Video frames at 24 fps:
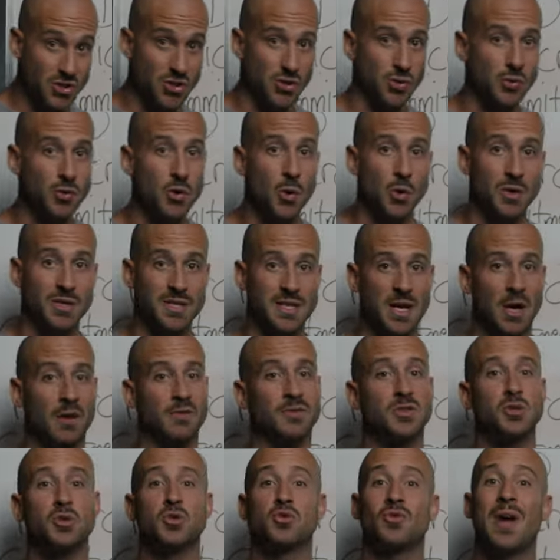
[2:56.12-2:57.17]
to
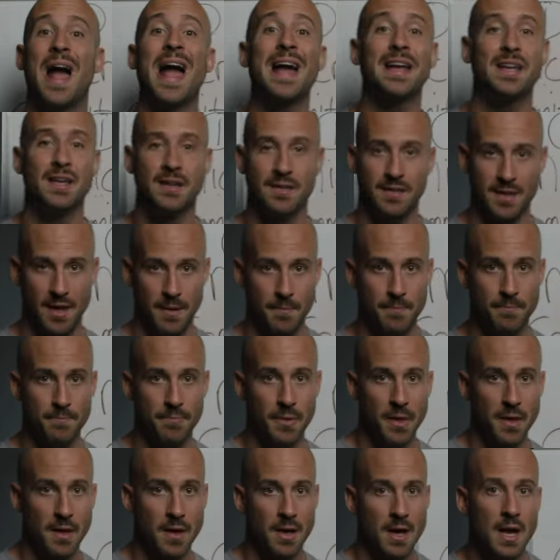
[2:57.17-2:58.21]
yourself, tracking them,
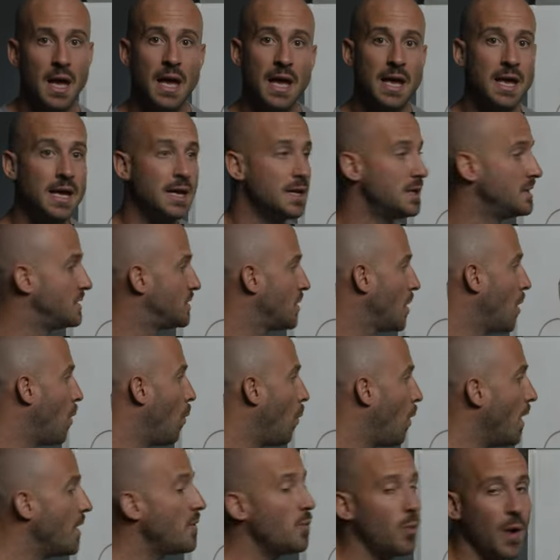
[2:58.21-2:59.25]
is
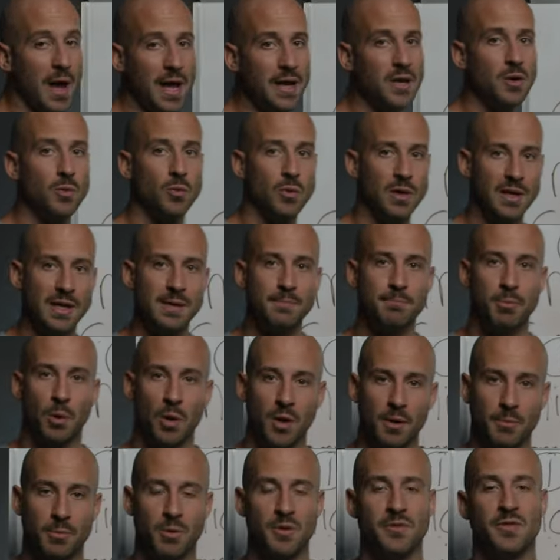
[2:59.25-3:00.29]
one way to really
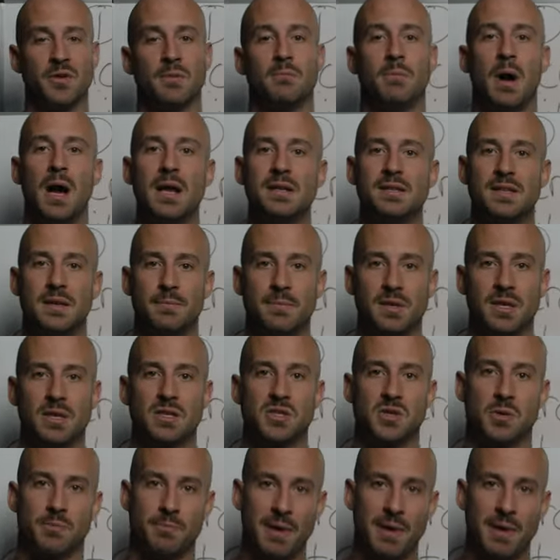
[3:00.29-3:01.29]
bulletproof your mindset because you're